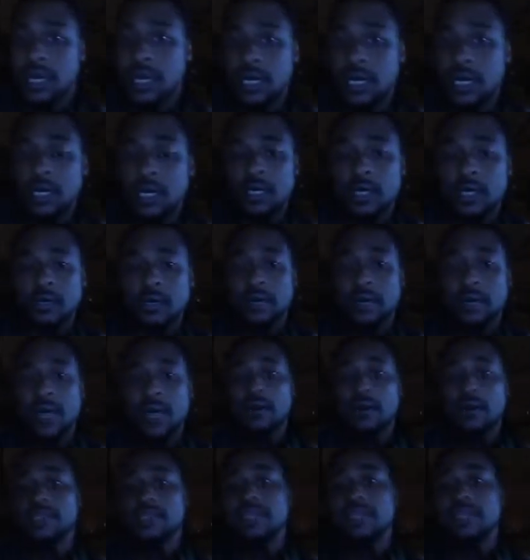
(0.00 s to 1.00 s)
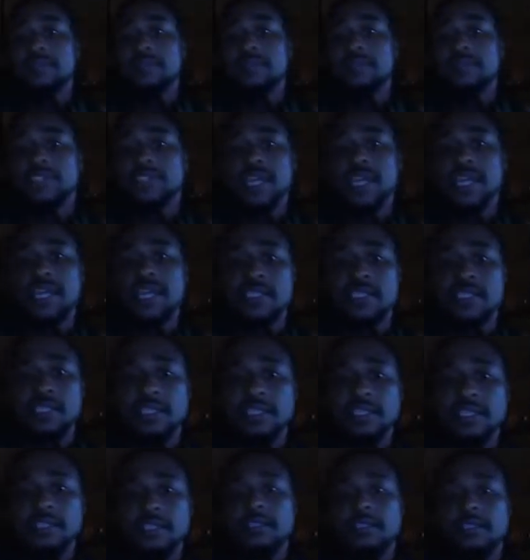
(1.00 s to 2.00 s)
I don't care if you
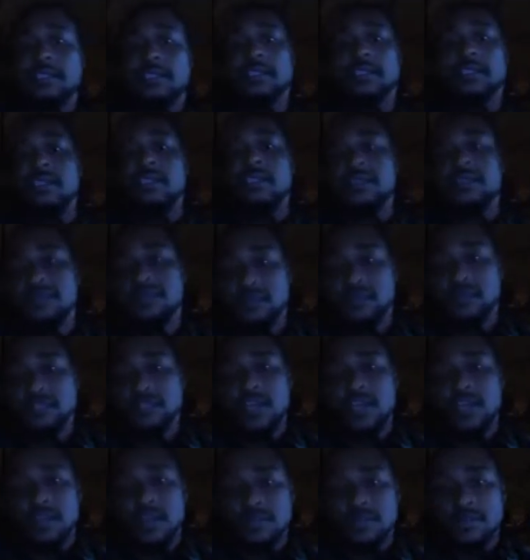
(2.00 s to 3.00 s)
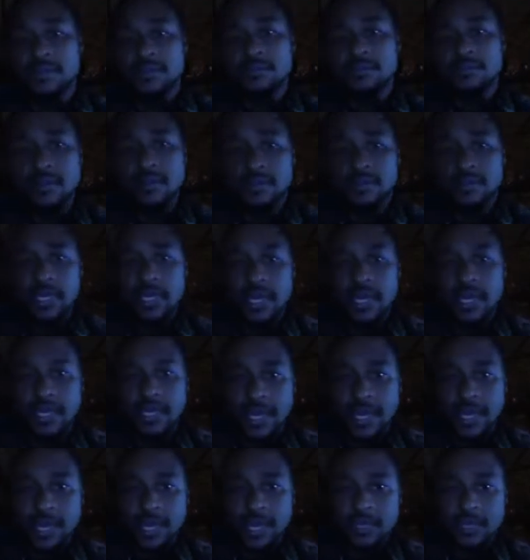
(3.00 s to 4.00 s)
Chinese, if you serve in the Most High
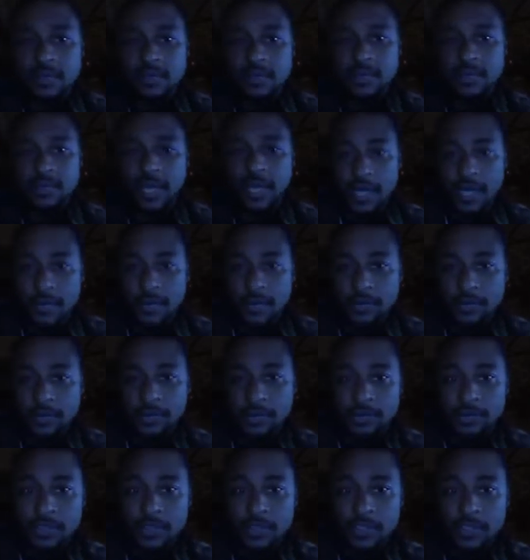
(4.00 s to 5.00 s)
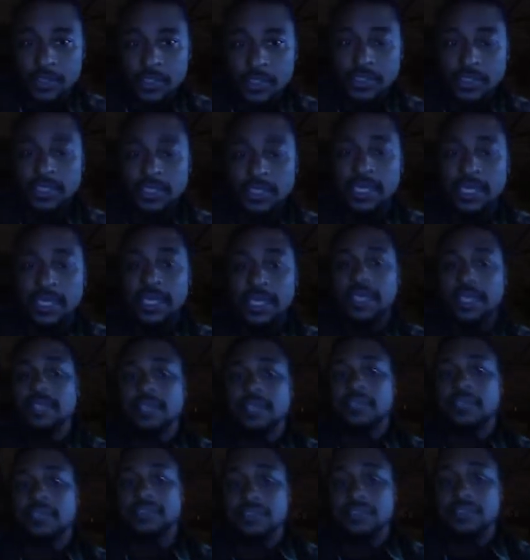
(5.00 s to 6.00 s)
God of the Bible,
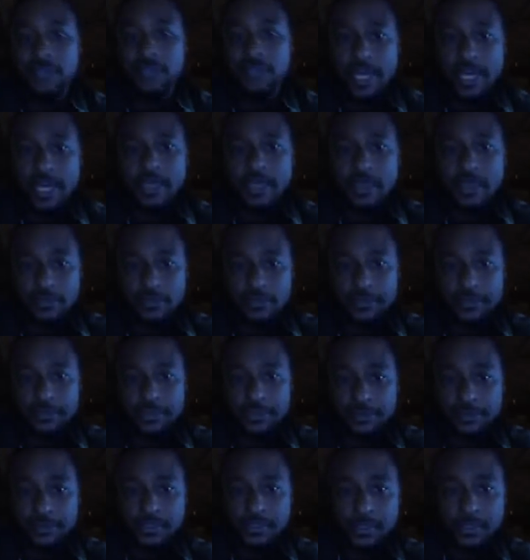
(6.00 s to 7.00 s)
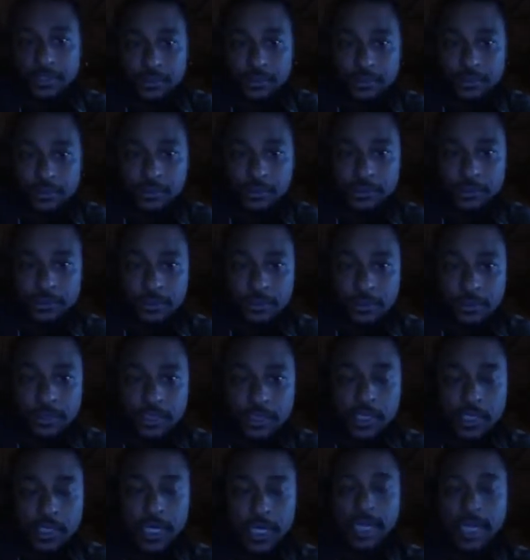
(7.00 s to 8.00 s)
then that go for you too.
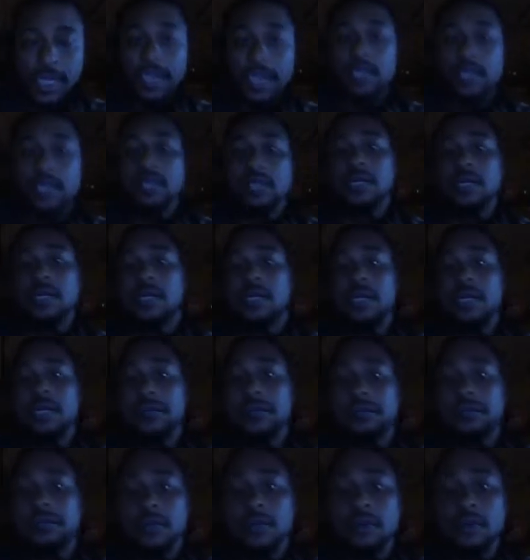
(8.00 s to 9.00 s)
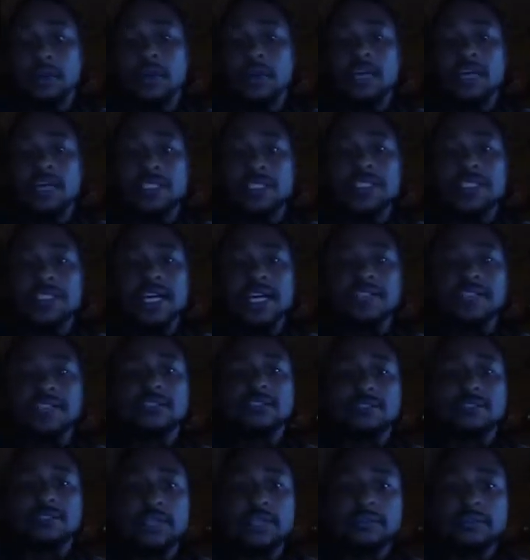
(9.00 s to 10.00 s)
And of course, there's other
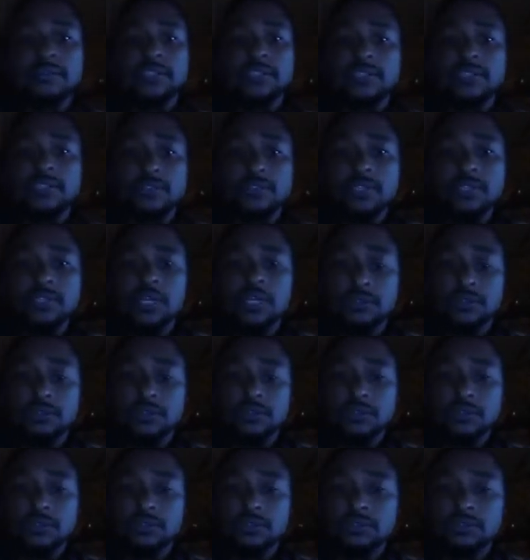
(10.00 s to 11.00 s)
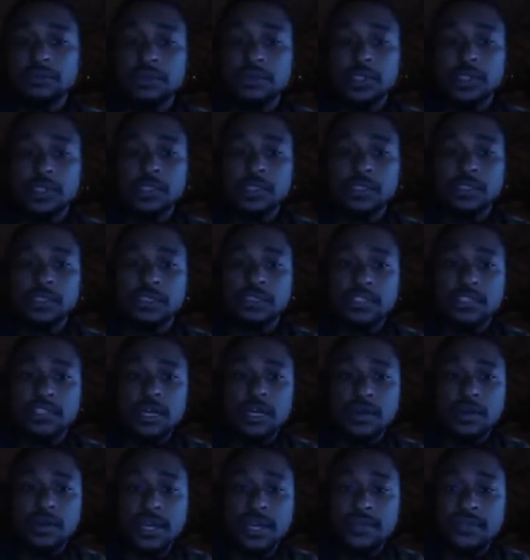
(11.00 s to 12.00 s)
scriptures you can go to
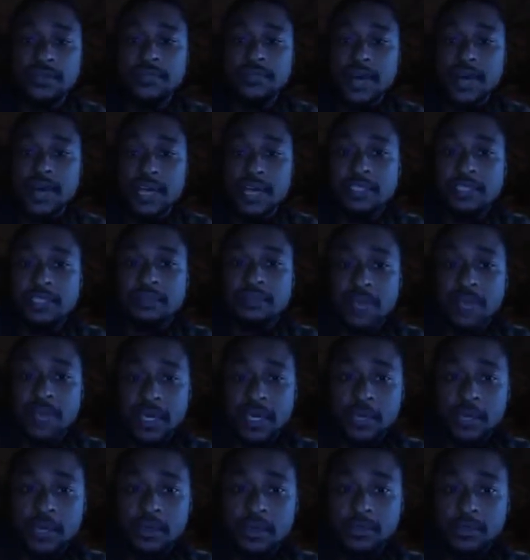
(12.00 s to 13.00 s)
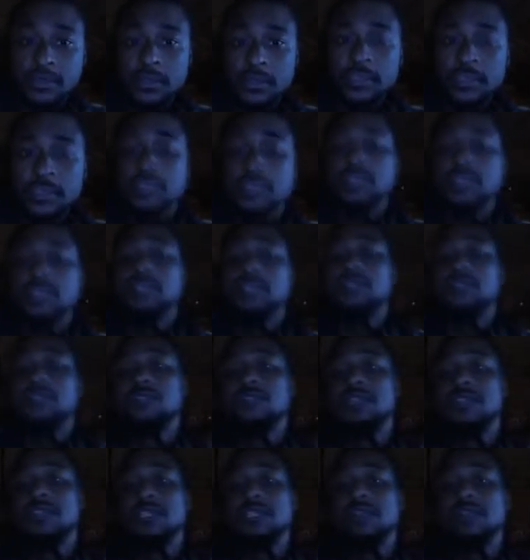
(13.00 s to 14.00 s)
show that as far as the males,
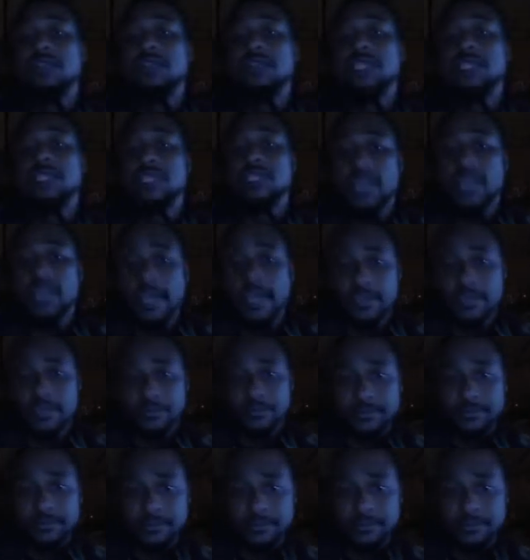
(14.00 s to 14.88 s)
you need to be cut.